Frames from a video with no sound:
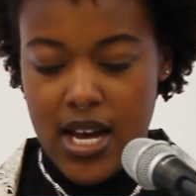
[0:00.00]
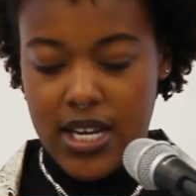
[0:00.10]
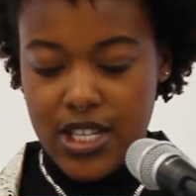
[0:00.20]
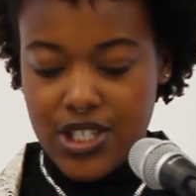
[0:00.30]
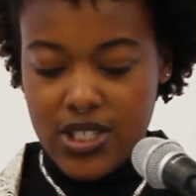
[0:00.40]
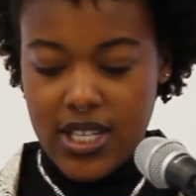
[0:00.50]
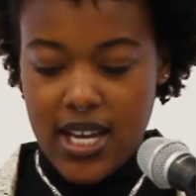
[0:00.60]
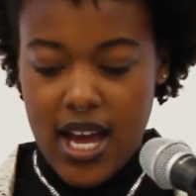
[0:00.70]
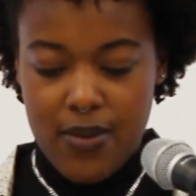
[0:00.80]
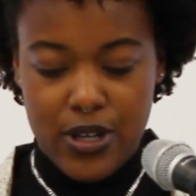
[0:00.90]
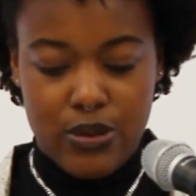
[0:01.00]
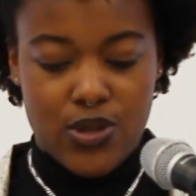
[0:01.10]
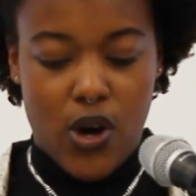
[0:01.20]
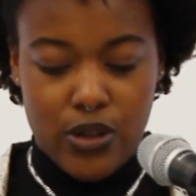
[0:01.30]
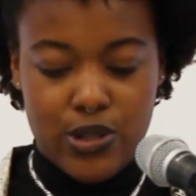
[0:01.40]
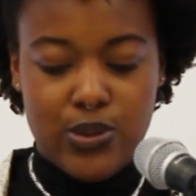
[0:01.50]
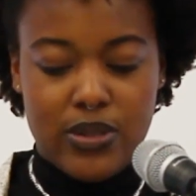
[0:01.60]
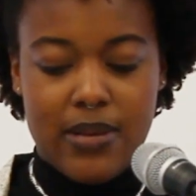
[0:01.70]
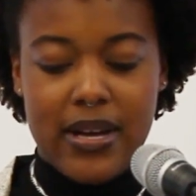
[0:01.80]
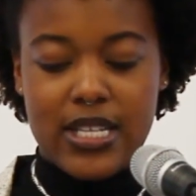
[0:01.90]
Initially, I would use all the
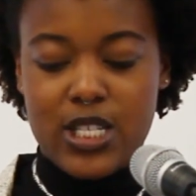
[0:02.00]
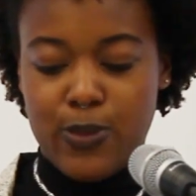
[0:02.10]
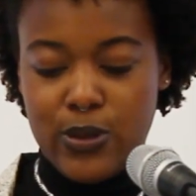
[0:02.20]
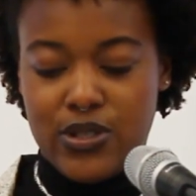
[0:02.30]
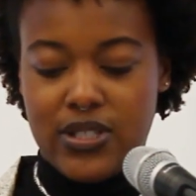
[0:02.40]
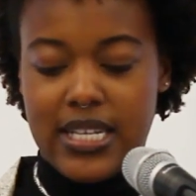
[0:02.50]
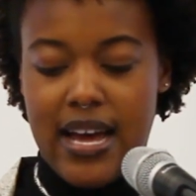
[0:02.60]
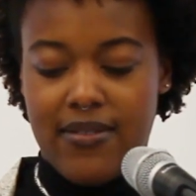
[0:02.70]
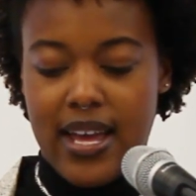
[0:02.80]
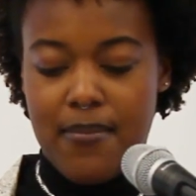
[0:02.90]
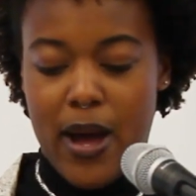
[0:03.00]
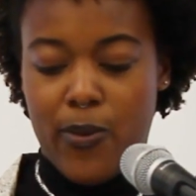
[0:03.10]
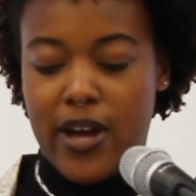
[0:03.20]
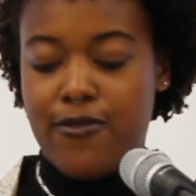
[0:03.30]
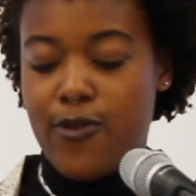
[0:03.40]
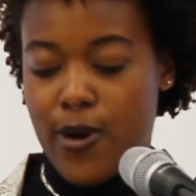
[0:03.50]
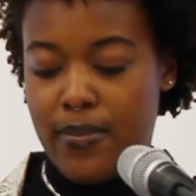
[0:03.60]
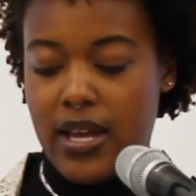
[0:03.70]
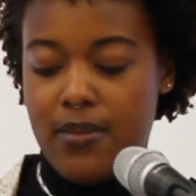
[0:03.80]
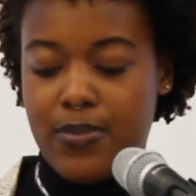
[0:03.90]
tools at my disposal to navigate my way for me,